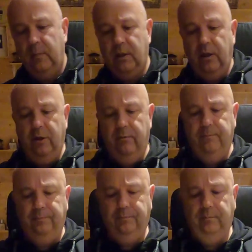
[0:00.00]
So
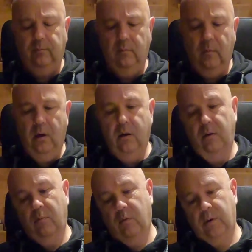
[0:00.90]

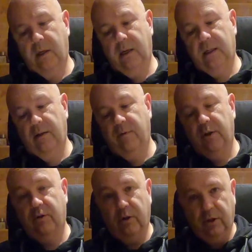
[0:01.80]
what's that? Set of
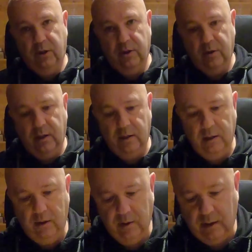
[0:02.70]
instructions on how
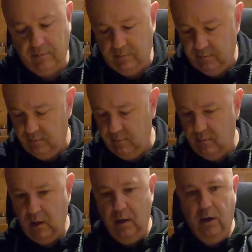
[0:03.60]
to use it.
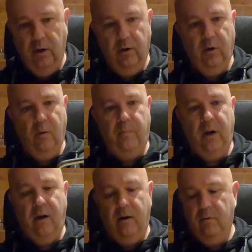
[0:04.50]
You got the
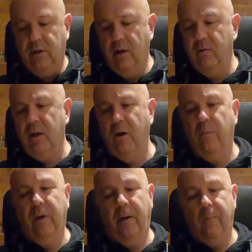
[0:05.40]
bar, which I was
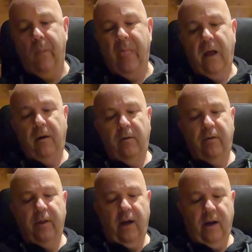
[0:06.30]
hoping
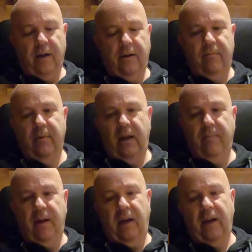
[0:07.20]
that
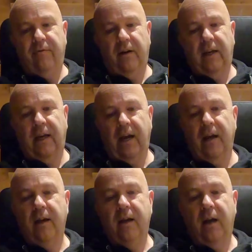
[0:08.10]
maybe if I could
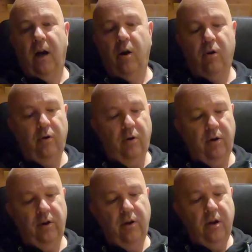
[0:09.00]
get a
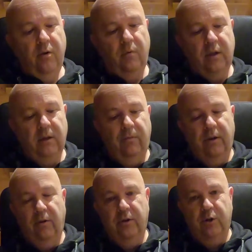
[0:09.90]
hook with
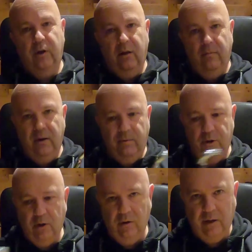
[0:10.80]
something on the drill, maybe
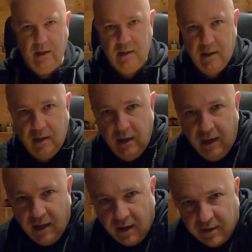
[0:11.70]
drill this.
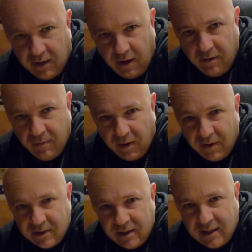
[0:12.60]
I don't know. I
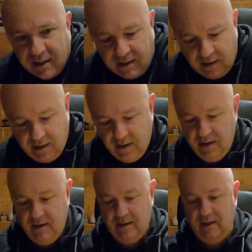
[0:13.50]
haven't actually tested.
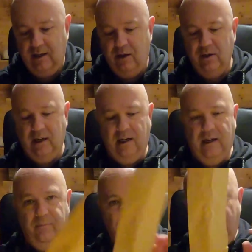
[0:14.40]
So using it
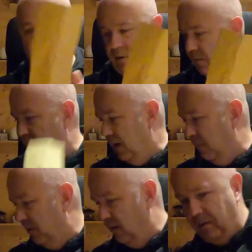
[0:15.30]
yet. Bit of
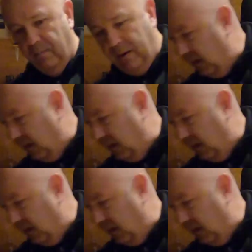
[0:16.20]
paper, a bit of